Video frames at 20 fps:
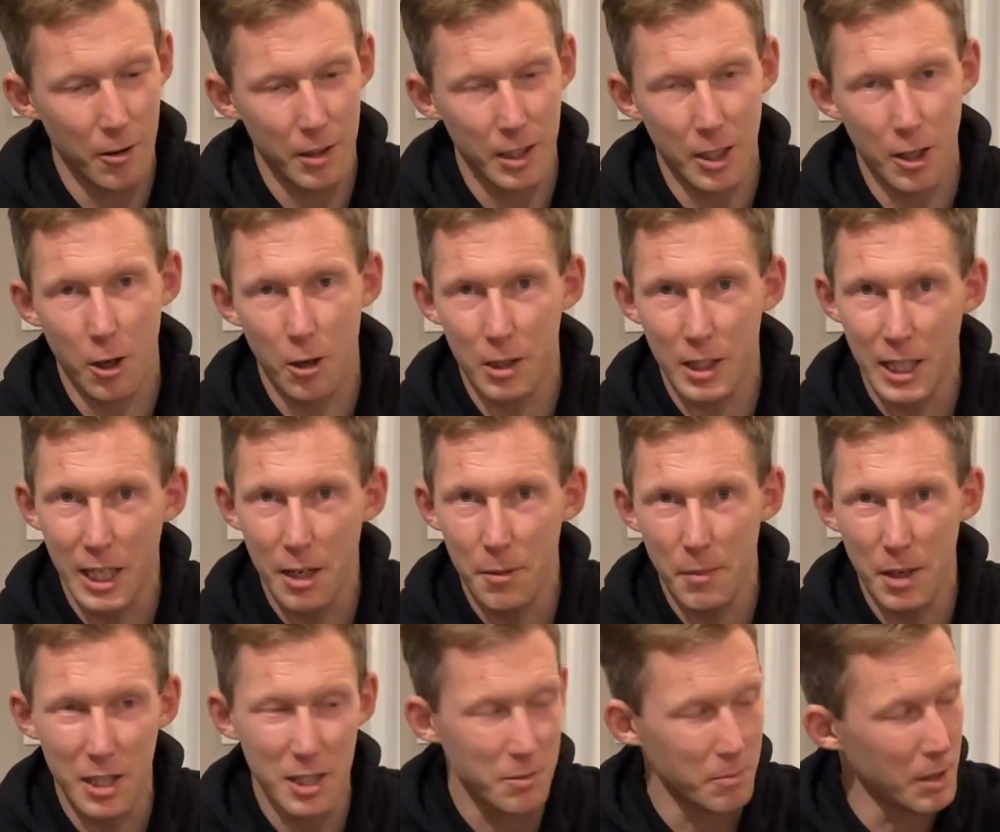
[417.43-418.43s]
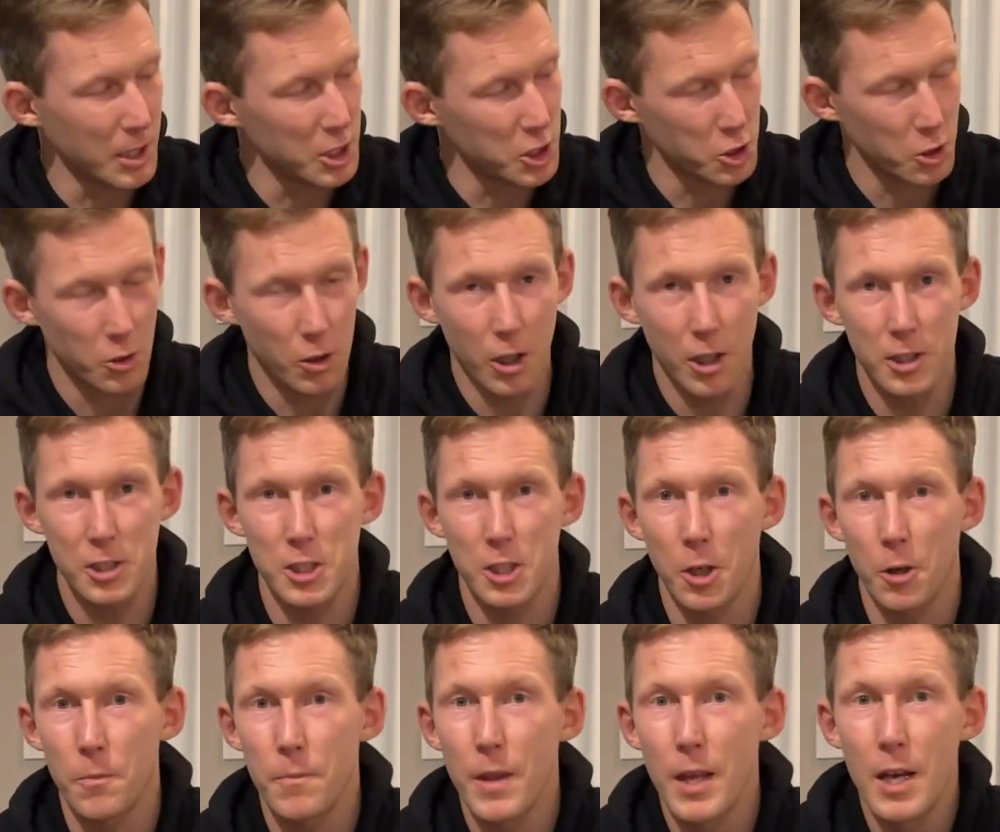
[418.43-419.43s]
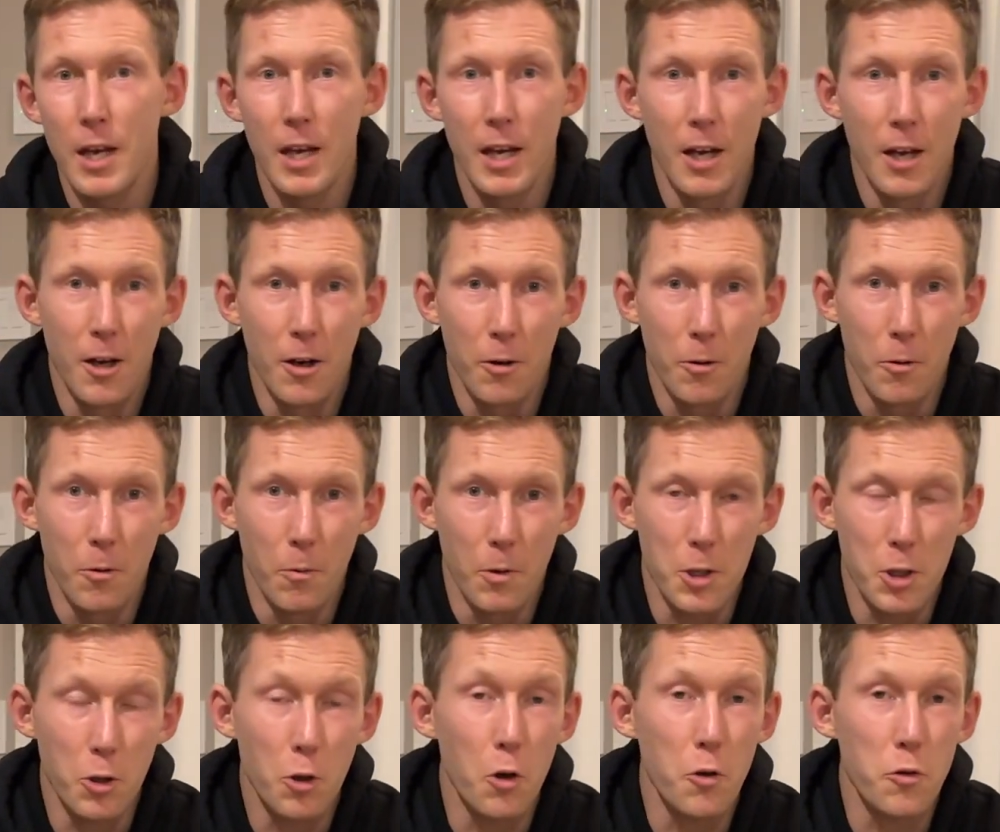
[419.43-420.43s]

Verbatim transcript: I can hardly get my, my shirt on. So when you go